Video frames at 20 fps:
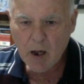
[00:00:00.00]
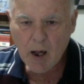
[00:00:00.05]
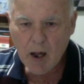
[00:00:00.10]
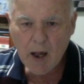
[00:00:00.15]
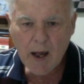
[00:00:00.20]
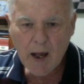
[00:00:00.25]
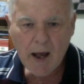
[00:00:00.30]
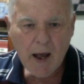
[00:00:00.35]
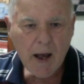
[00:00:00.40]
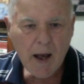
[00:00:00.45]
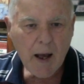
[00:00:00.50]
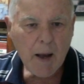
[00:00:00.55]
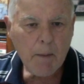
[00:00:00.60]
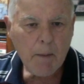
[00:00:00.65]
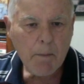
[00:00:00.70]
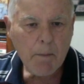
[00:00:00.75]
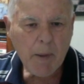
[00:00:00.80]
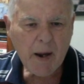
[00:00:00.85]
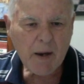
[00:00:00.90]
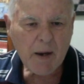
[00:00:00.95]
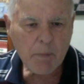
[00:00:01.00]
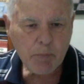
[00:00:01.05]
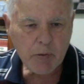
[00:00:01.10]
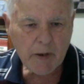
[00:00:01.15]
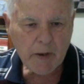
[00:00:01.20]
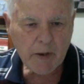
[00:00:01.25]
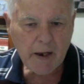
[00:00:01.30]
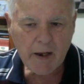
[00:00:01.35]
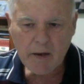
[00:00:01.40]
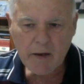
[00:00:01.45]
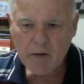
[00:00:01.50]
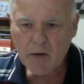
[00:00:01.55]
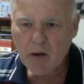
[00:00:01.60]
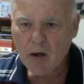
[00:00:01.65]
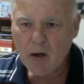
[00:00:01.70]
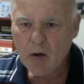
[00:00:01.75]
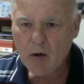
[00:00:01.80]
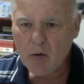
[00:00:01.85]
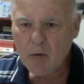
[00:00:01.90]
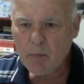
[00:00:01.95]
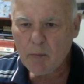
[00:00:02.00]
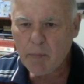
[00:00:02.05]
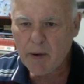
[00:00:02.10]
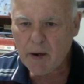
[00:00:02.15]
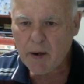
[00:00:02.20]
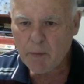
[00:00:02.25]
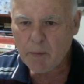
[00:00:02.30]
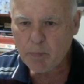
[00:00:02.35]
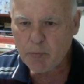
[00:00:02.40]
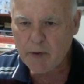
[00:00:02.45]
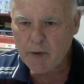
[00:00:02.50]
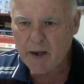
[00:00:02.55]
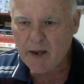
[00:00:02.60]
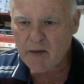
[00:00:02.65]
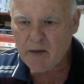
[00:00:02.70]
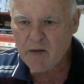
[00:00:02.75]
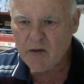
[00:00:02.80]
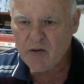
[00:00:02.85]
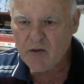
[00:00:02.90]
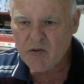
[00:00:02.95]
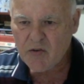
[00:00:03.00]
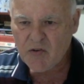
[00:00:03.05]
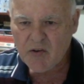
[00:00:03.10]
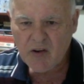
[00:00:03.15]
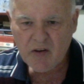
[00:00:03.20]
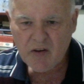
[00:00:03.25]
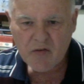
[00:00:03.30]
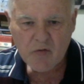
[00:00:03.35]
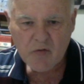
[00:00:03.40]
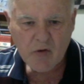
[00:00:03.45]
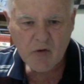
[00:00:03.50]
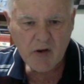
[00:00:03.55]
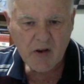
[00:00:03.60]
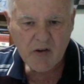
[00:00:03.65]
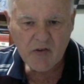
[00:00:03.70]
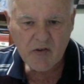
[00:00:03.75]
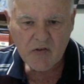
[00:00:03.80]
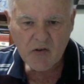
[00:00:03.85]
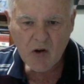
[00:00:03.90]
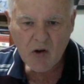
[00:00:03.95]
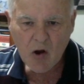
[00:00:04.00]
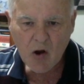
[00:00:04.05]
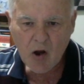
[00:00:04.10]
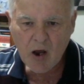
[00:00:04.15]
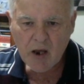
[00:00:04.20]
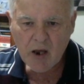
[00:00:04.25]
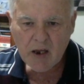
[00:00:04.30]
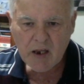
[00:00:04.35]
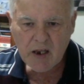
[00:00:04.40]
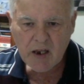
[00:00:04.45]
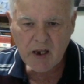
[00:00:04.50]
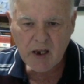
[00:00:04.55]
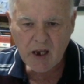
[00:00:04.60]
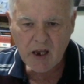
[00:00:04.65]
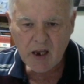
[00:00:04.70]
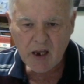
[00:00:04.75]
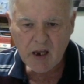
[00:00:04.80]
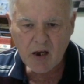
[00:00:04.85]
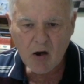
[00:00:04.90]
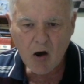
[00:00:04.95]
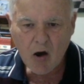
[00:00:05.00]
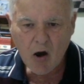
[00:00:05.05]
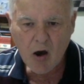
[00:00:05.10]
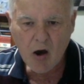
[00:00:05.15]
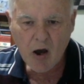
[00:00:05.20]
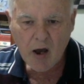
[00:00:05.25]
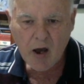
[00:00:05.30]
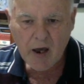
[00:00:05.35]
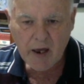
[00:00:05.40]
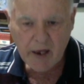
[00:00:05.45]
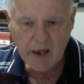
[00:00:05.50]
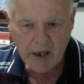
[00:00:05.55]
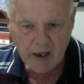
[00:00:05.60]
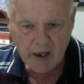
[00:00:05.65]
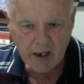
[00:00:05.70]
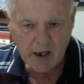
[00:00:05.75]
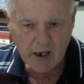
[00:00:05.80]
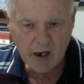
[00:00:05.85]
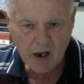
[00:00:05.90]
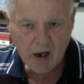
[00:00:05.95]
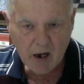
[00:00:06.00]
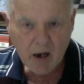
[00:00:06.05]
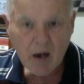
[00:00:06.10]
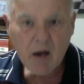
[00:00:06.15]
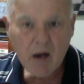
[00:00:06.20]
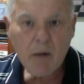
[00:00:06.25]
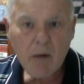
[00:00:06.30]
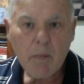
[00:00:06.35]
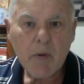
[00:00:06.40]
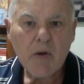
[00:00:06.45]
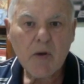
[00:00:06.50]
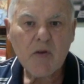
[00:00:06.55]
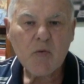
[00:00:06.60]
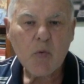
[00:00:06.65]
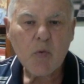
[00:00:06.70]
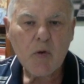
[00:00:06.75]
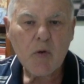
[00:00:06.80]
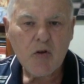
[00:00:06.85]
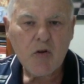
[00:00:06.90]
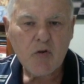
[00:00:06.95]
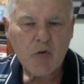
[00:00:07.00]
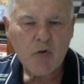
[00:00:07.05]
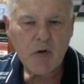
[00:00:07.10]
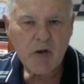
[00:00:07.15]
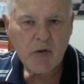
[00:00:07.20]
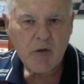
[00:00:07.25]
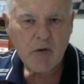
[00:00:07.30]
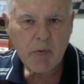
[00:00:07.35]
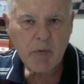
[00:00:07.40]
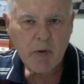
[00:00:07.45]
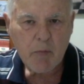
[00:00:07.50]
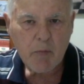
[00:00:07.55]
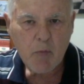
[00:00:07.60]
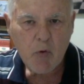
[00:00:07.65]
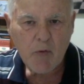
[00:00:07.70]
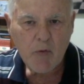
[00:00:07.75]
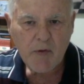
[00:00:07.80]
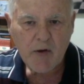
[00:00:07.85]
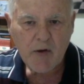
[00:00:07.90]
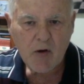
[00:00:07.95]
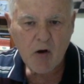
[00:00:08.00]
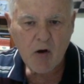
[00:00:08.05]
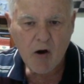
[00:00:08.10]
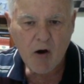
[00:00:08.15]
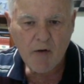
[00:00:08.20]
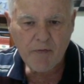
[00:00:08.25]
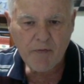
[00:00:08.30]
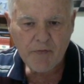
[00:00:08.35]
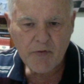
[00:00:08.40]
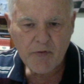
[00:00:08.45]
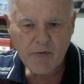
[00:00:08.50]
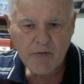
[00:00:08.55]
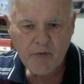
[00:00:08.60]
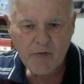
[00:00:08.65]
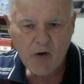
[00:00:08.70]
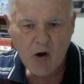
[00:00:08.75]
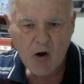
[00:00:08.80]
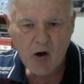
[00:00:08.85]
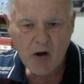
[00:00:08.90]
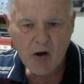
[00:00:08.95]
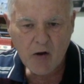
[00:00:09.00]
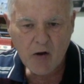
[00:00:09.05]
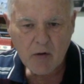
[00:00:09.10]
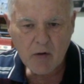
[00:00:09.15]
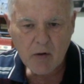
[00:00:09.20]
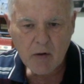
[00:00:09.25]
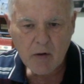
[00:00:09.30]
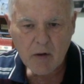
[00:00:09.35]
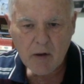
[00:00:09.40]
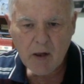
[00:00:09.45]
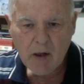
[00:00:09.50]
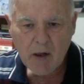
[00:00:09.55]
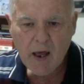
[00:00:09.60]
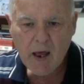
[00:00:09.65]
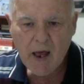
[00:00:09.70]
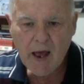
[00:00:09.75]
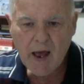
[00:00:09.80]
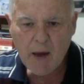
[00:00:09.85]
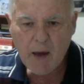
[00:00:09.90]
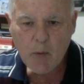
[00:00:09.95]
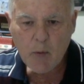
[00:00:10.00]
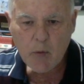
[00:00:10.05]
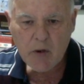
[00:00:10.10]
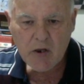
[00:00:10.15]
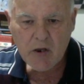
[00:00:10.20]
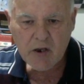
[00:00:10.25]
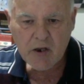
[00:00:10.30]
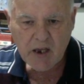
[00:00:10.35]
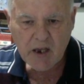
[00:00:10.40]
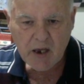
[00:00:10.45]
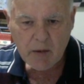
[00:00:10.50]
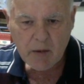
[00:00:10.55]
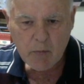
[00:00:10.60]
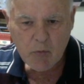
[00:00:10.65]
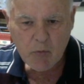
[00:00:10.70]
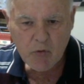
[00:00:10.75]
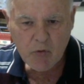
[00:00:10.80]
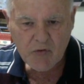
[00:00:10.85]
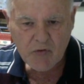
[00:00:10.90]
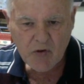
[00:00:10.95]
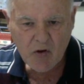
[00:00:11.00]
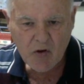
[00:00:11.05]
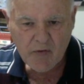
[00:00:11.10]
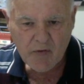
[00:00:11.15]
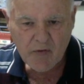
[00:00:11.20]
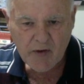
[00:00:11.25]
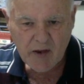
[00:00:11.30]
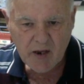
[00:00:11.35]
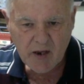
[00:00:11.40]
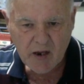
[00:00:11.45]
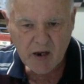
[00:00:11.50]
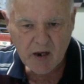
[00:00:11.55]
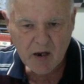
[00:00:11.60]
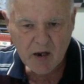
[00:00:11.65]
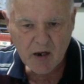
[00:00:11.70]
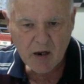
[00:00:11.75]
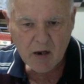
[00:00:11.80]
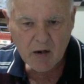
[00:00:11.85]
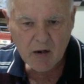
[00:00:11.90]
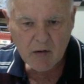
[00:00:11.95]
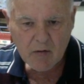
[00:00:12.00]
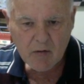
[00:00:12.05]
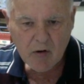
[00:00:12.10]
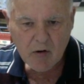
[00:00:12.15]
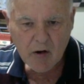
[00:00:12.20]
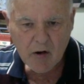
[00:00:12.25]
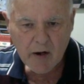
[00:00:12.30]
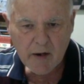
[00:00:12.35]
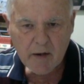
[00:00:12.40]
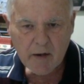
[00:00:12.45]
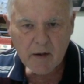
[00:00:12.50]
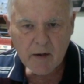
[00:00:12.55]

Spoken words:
A better plan, though, a better plan than c3 is king here, because what you're doing, you'd be moving off the file, and when your king moves over here, right,